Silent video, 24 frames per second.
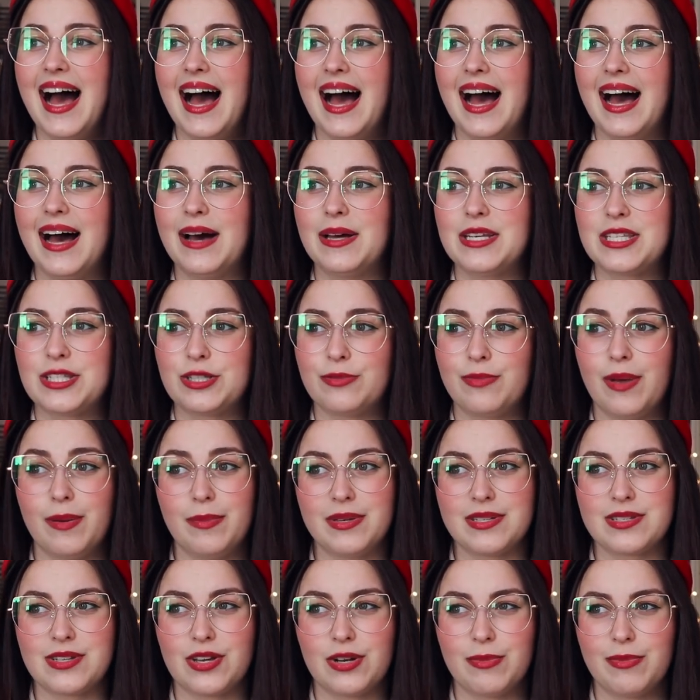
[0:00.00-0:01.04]
So
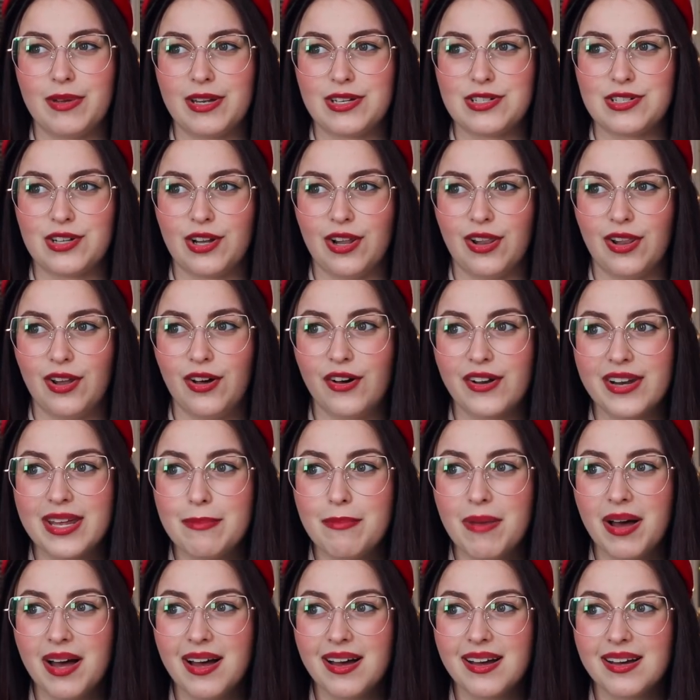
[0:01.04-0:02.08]
maybe it's gonna be a Trelawney
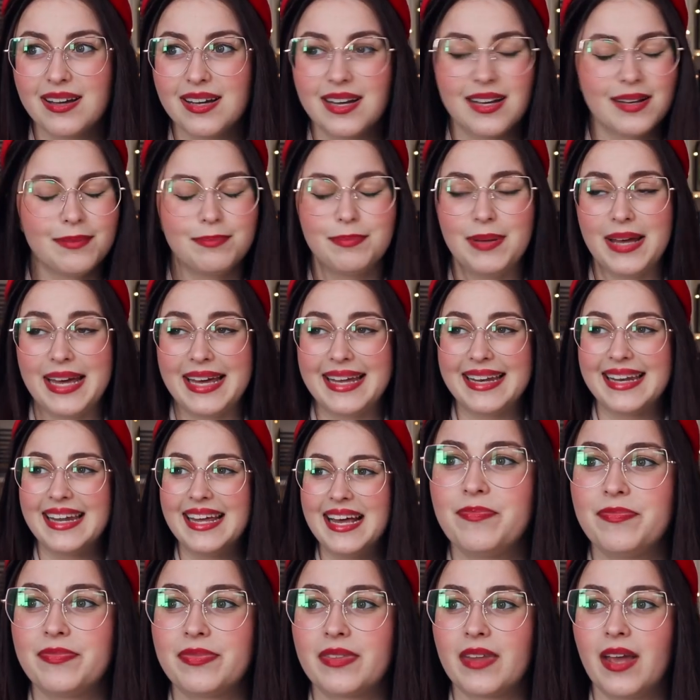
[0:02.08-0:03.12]

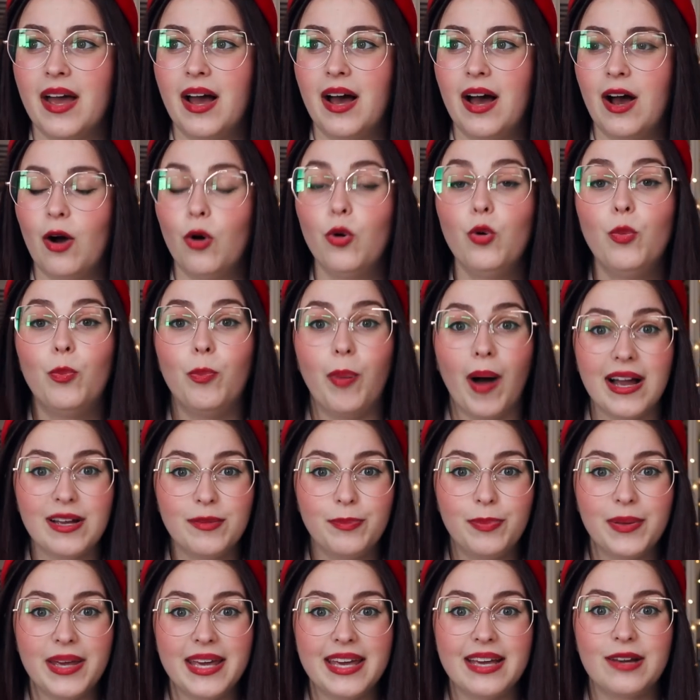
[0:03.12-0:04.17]
pin.
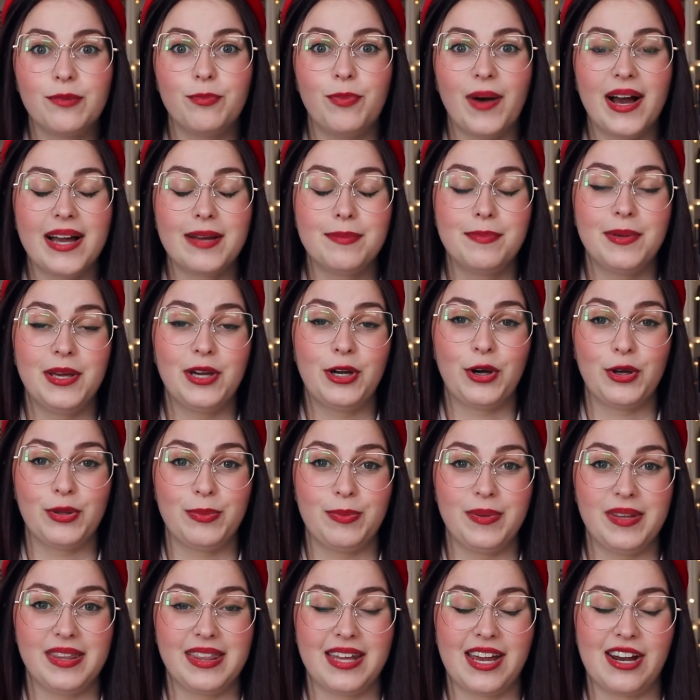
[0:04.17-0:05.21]
Bugbeak could
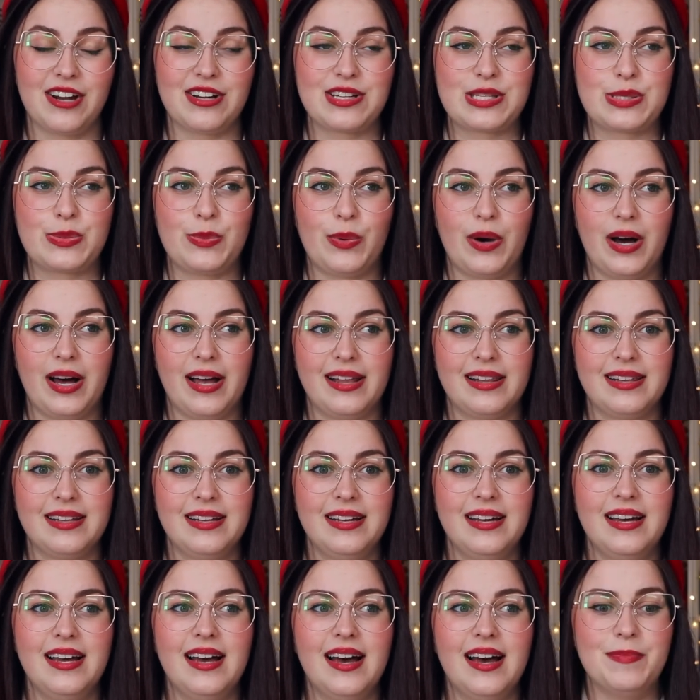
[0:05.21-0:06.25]
be there as
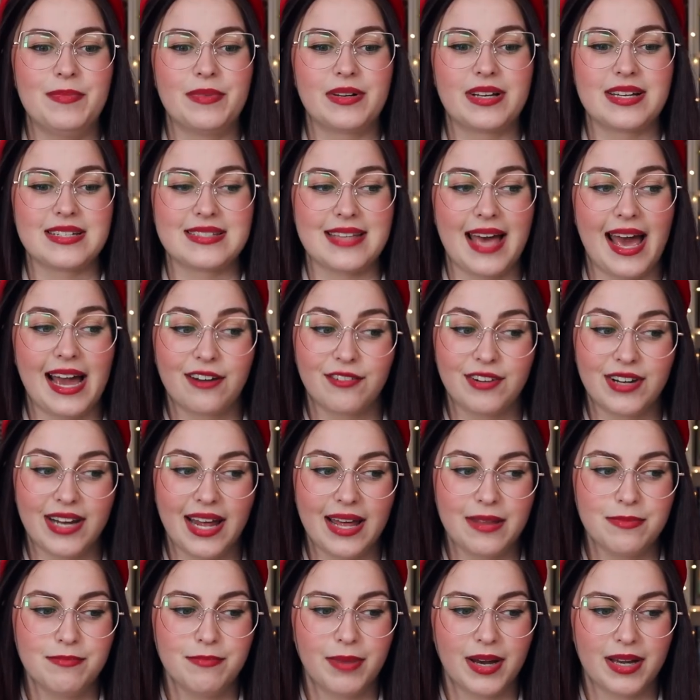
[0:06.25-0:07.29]
well, because Hagrid
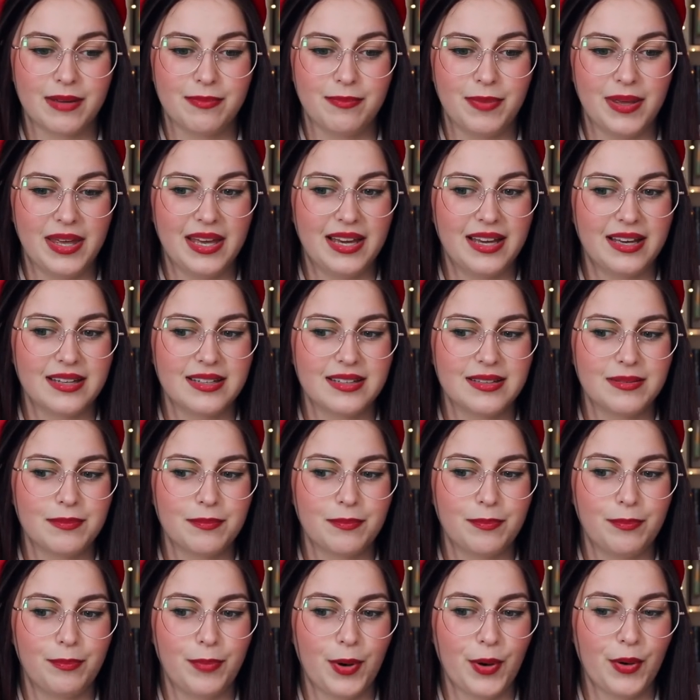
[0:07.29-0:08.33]
and Bugbeak
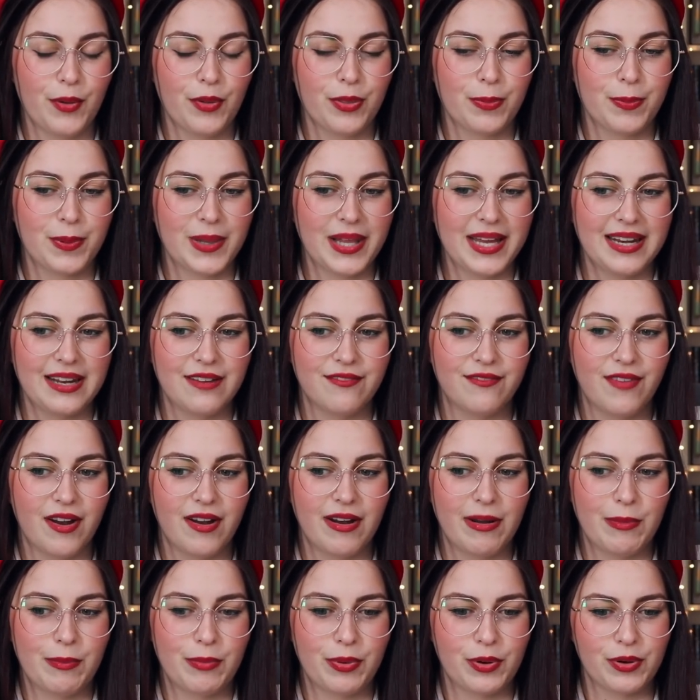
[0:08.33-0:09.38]
both played a
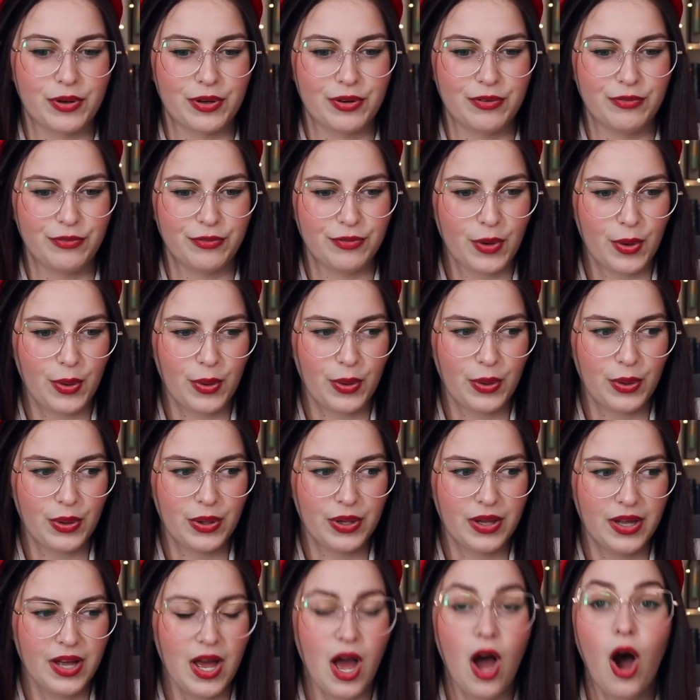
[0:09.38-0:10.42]
very important
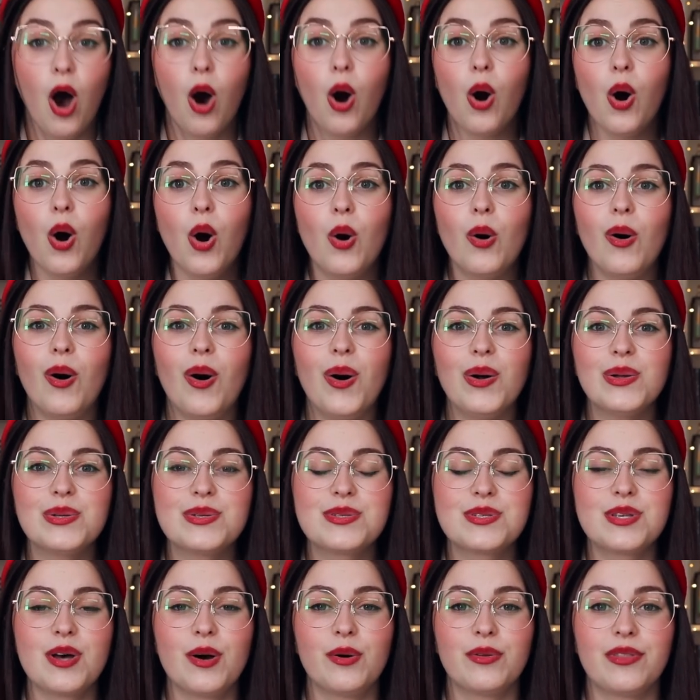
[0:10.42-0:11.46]
role. Oh,
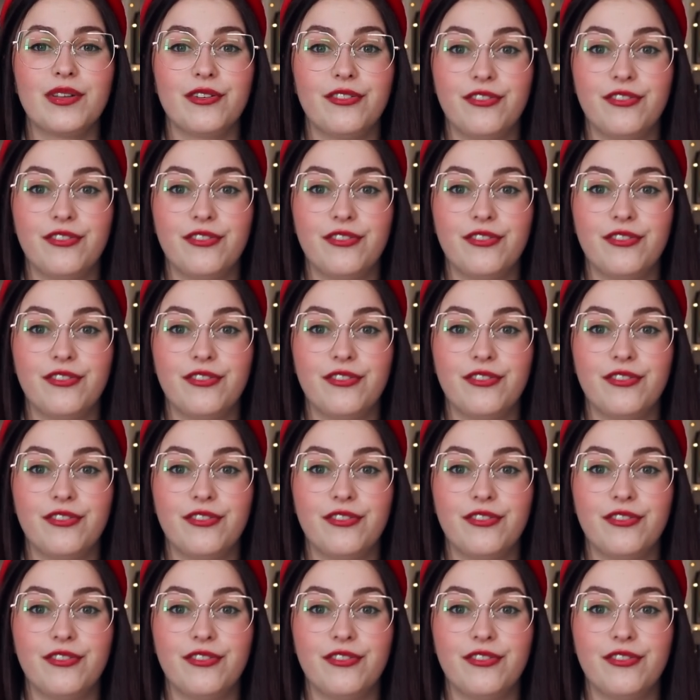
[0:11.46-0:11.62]
also the